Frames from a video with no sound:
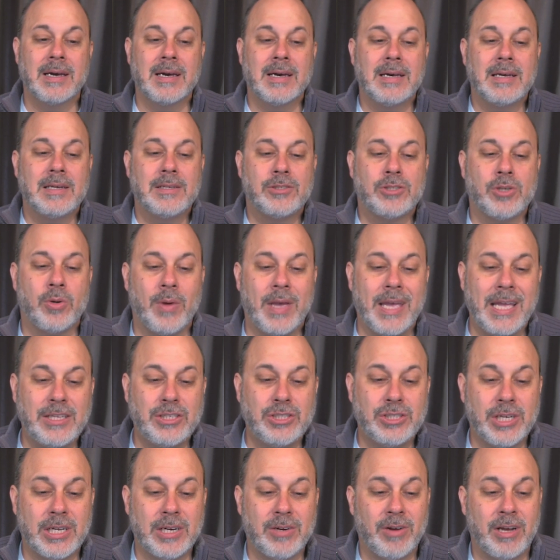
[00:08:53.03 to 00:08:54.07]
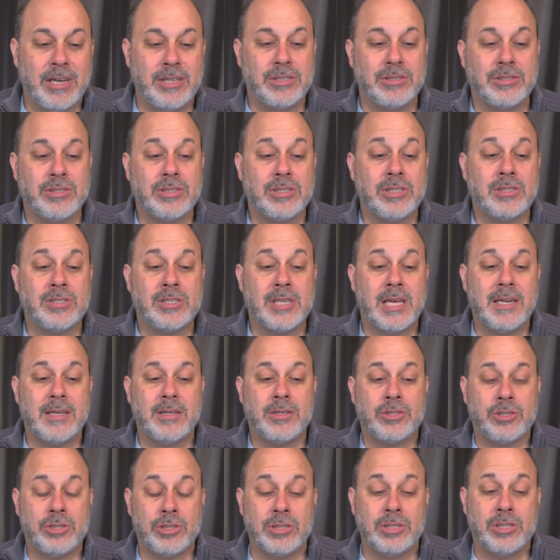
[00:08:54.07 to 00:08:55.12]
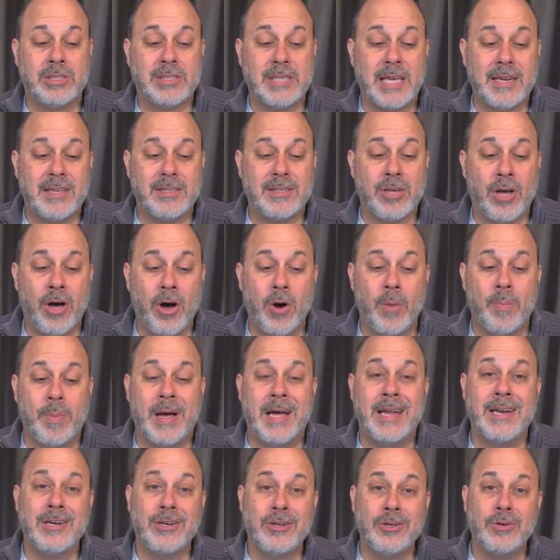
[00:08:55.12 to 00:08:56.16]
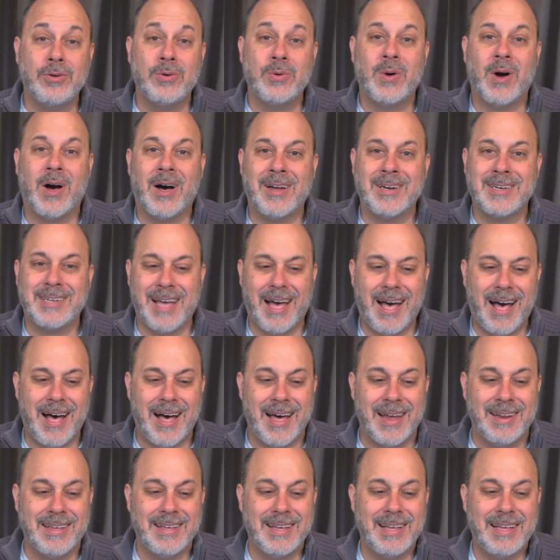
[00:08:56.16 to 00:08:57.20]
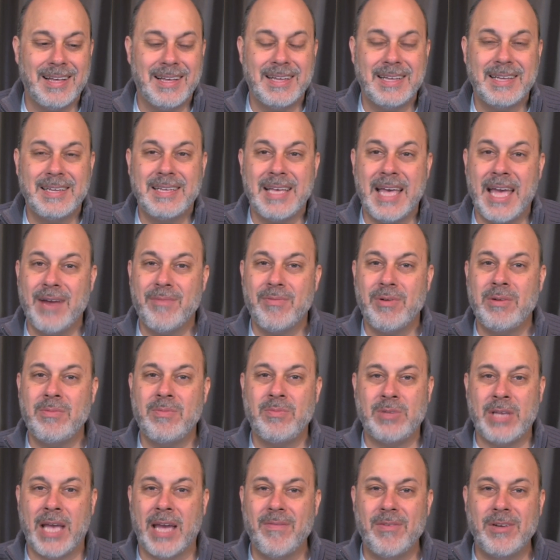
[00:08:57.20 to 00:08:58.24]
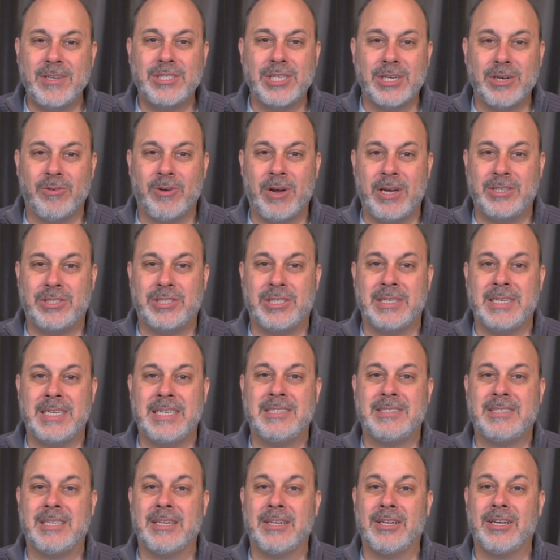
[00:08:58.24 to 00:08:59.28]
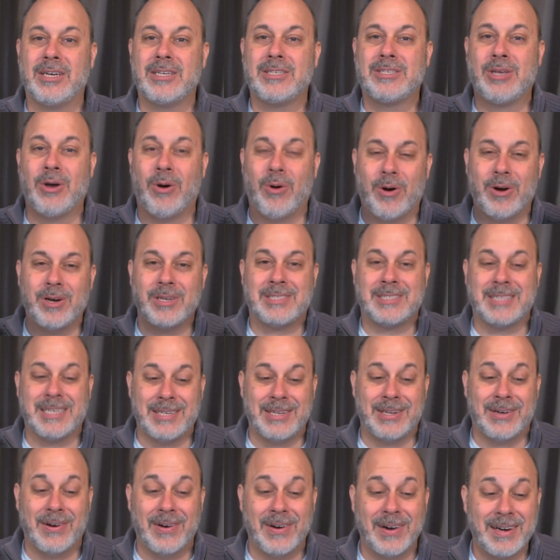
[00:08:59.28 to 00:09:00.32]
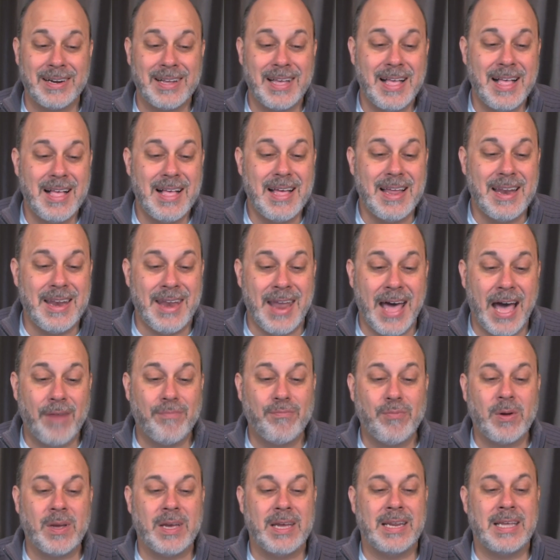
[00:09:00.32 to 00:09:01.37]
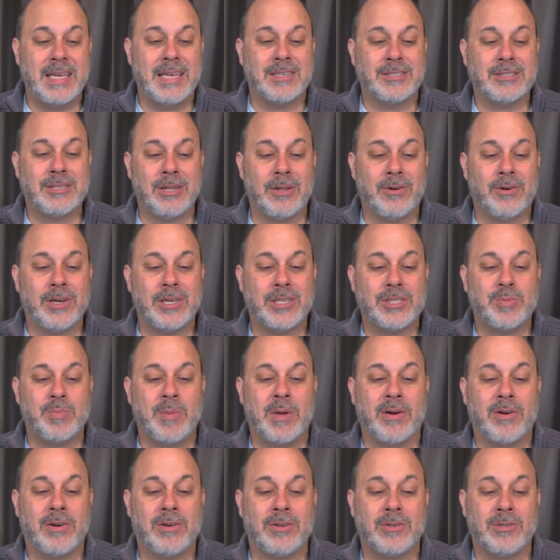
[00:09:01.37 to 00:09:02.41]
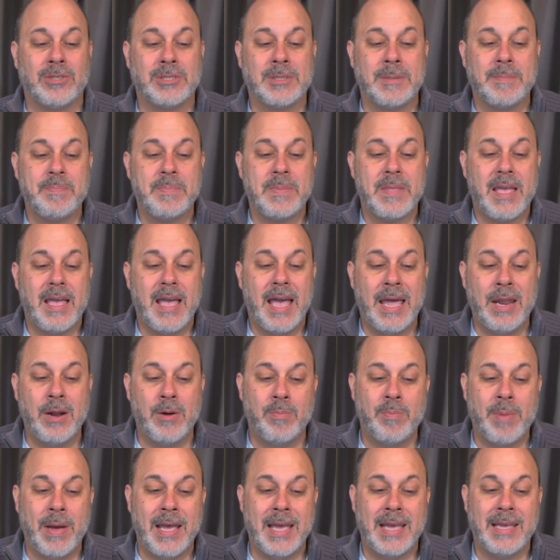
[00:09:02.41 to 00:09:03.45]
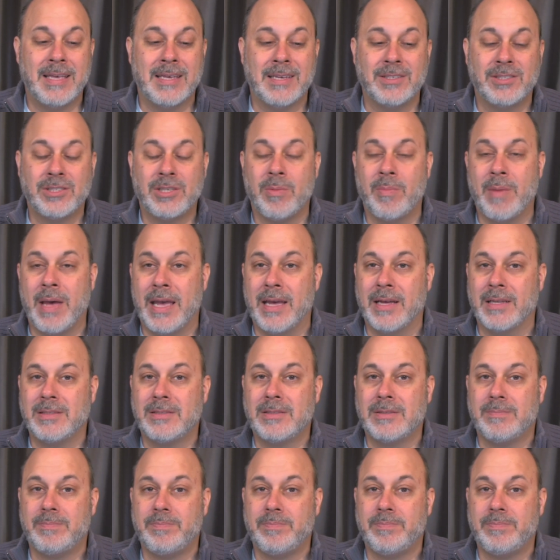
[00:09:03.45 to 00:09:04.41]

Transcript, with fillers: so each generation should set should set its hope anew on god every every generation needs to look towards the lord not forgetting his glorious miracles and obeying his commands.